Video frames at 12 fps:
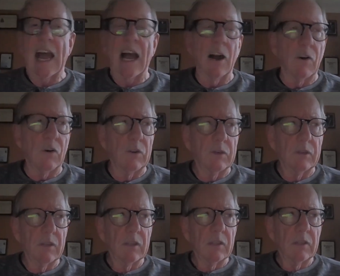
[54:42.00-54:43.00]
how
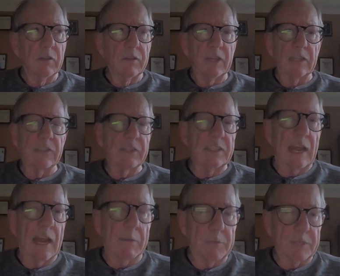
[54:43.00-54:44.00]
things
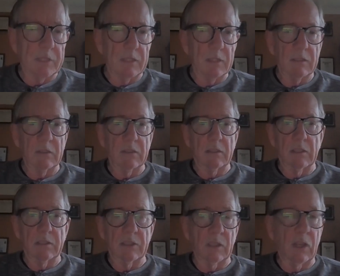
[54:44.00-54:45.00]
adapt
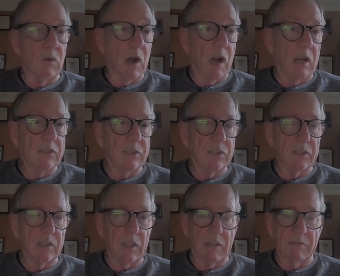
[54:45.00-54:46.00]
to low
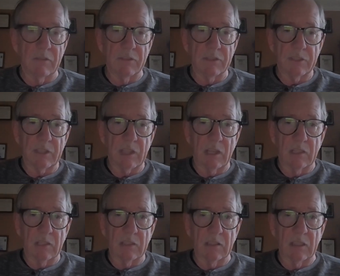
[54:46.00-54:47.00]
oxygen levels
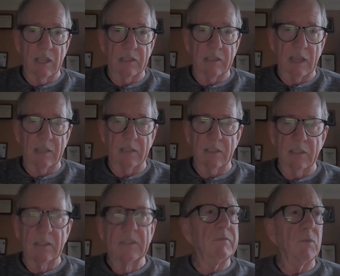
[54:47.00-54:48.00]
like that.
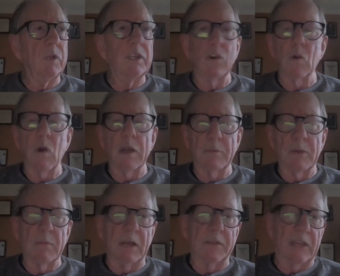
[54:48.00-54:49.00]
we know quite a
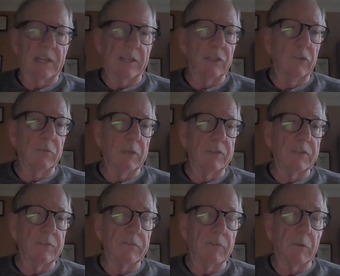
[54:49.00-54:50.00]
bit about that in
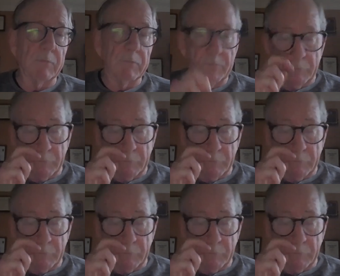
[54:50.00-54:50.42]
humans from